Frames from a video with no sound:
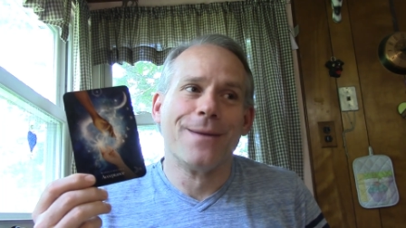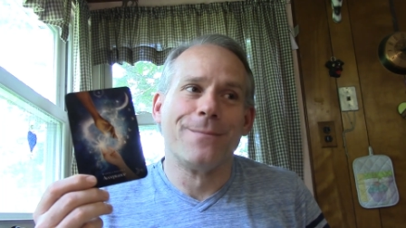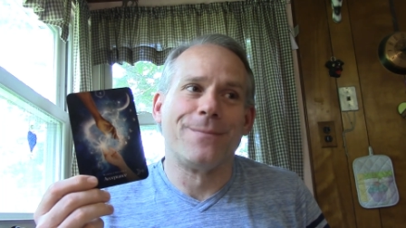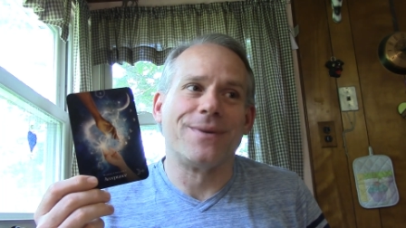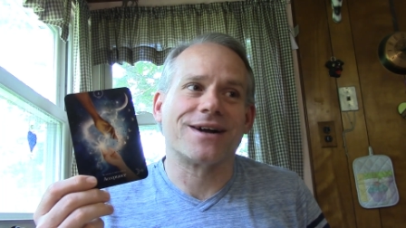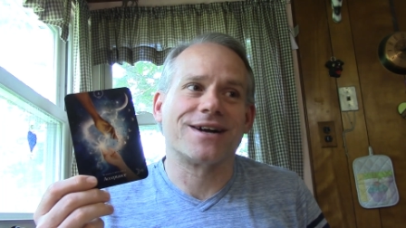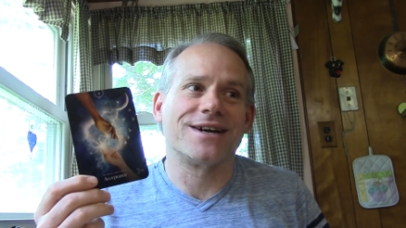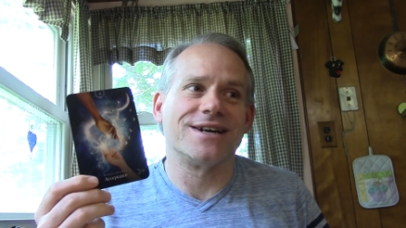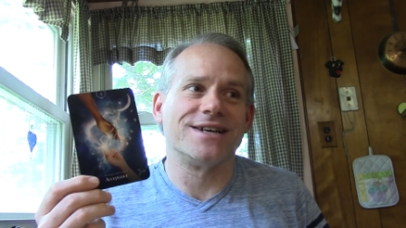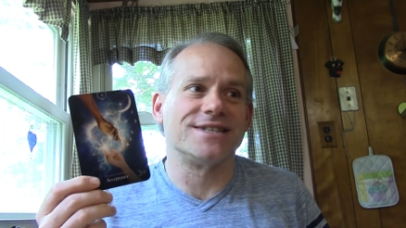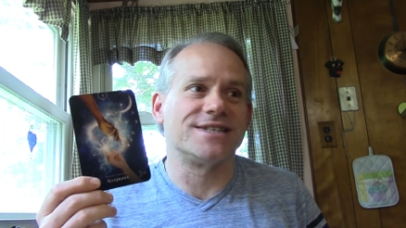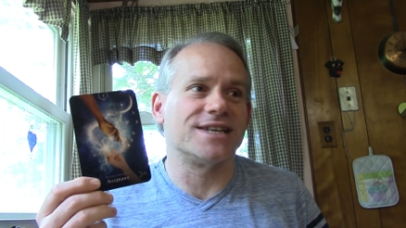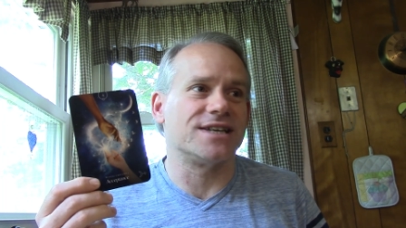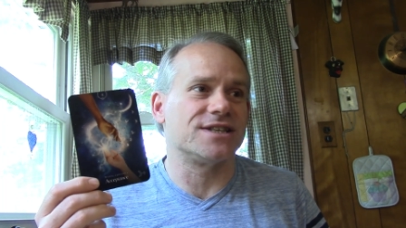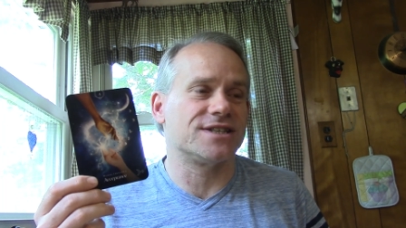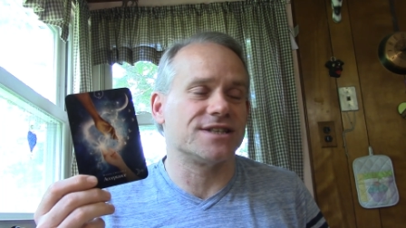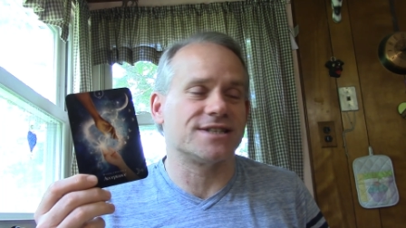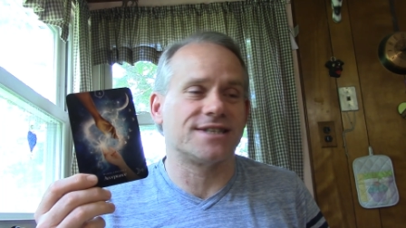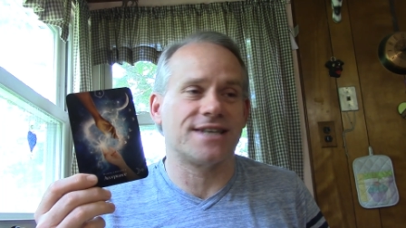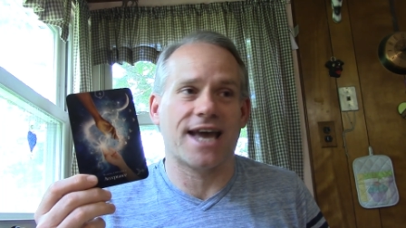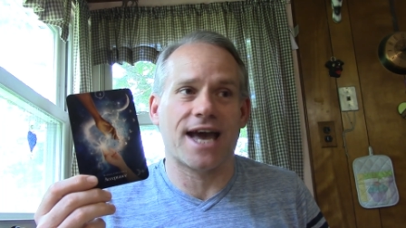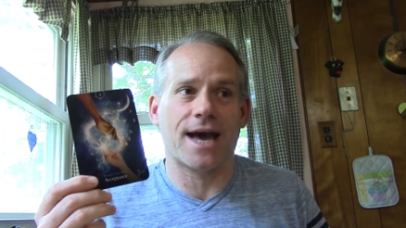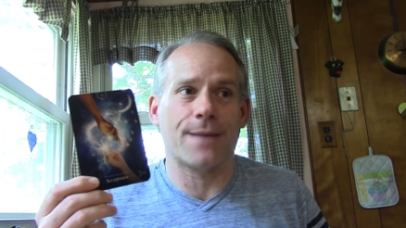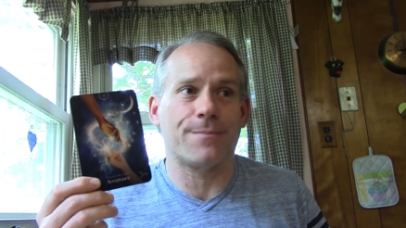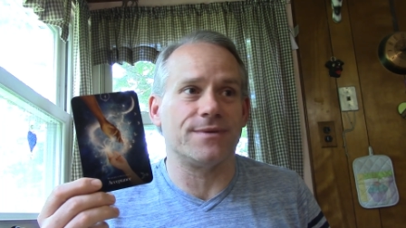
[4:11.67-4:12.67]
because it
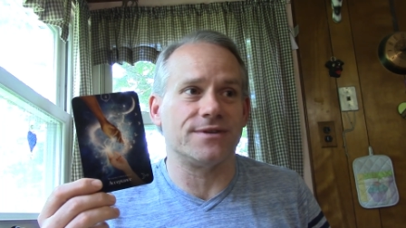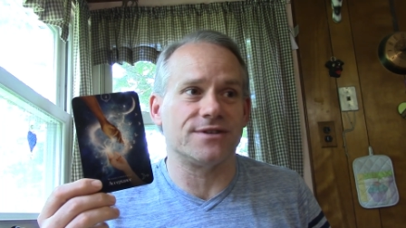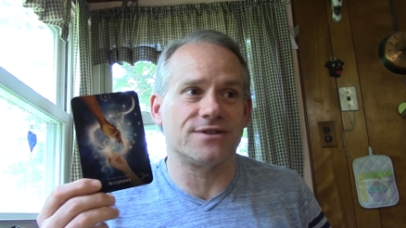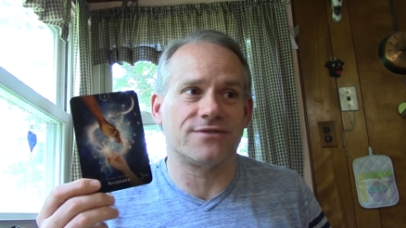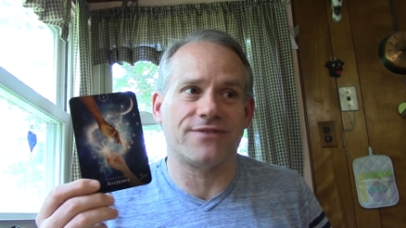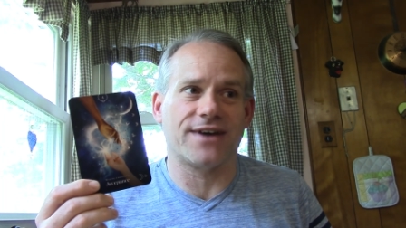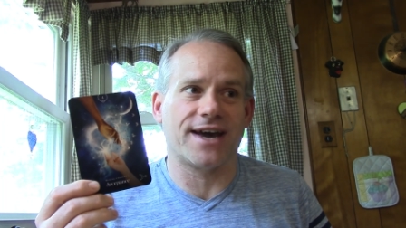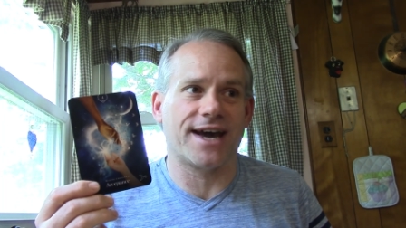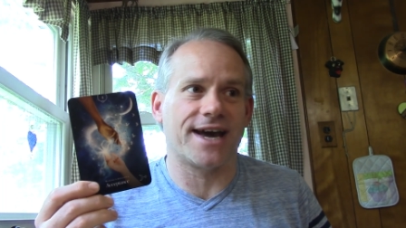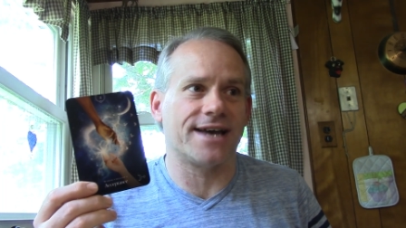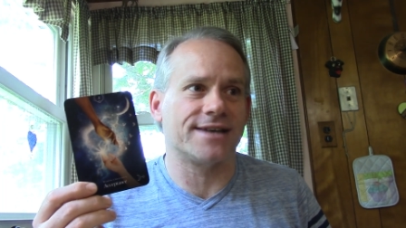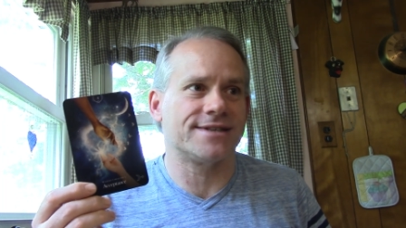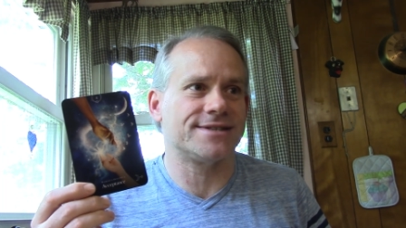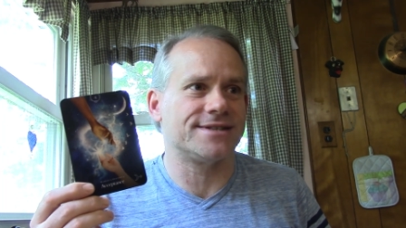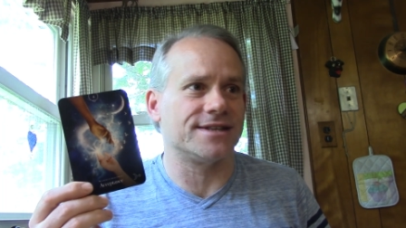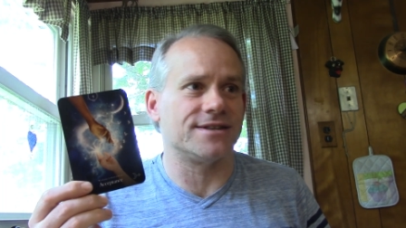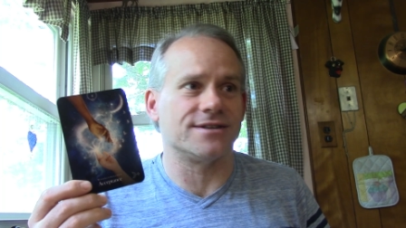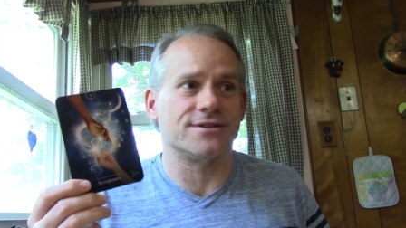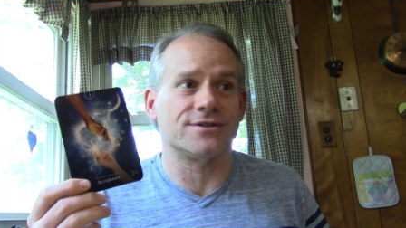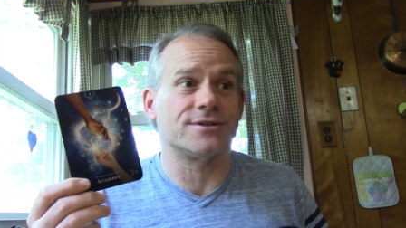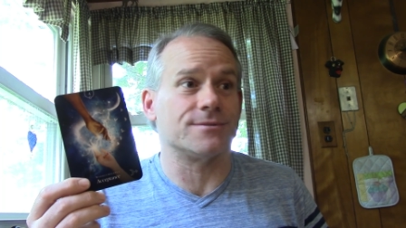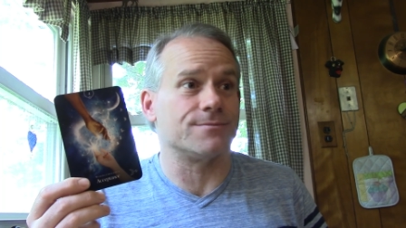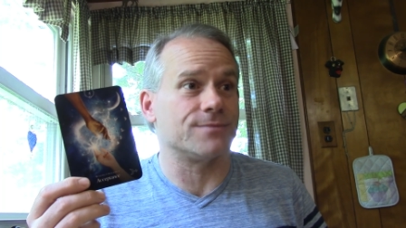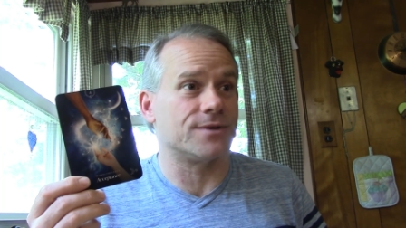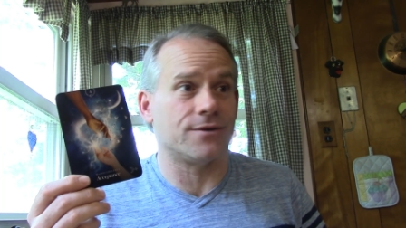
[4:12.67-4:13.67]
just happens fast and
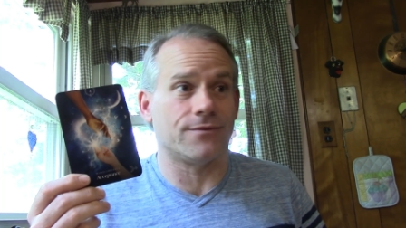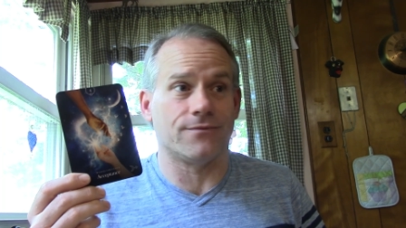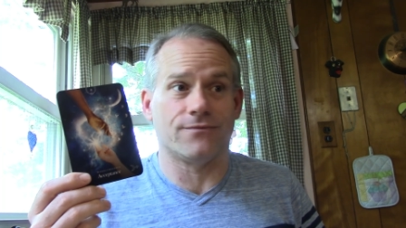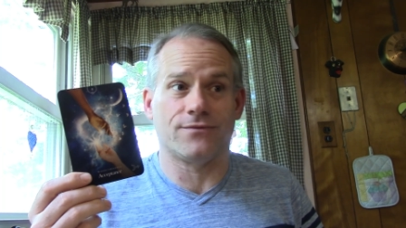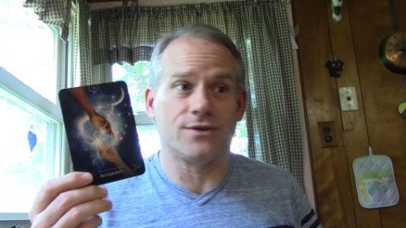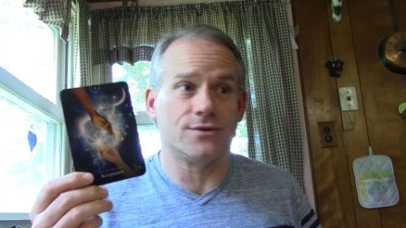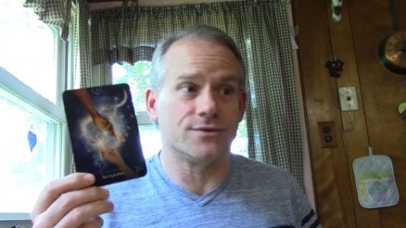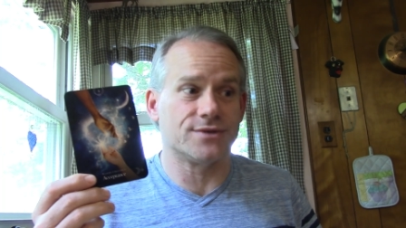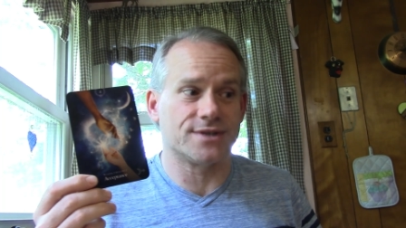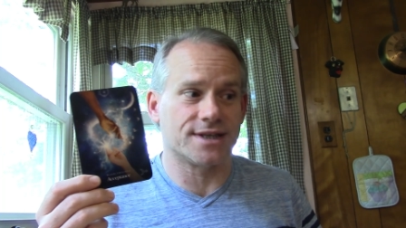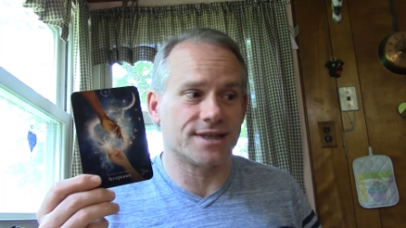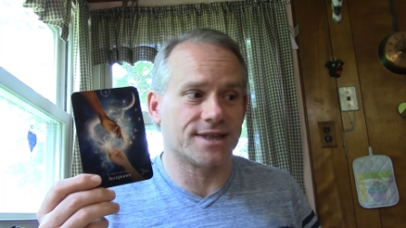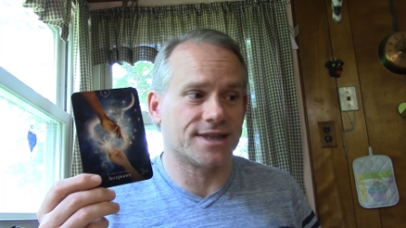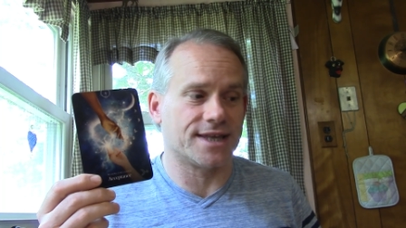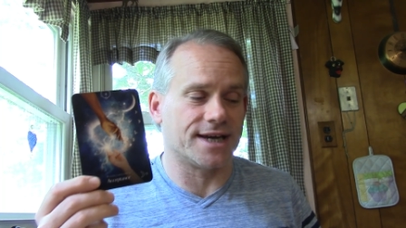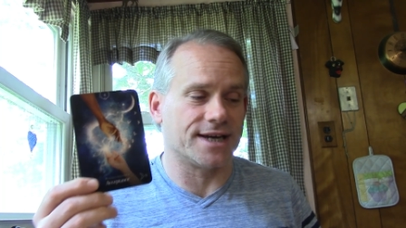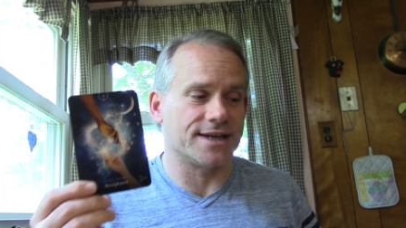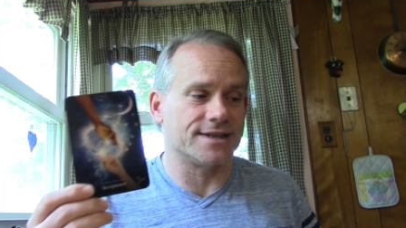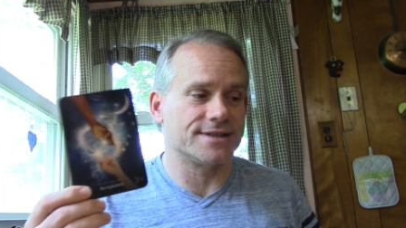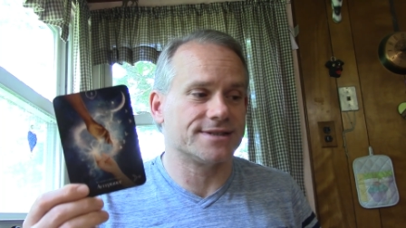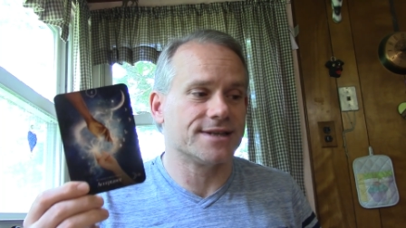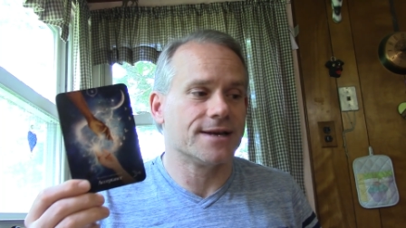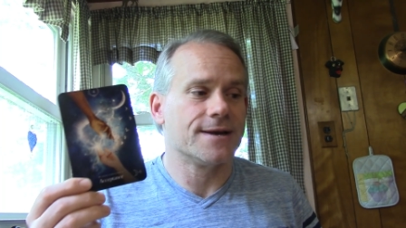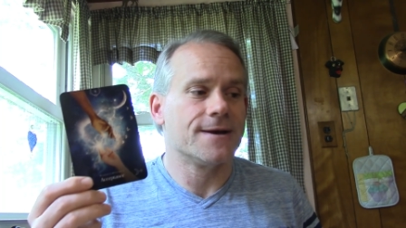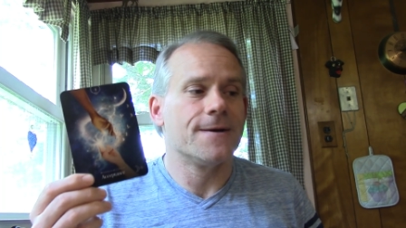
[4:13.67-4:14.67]
there's some confusing
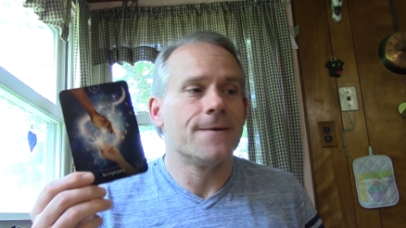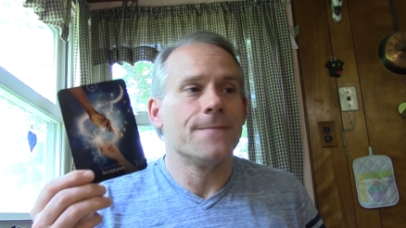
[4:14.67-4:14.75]
things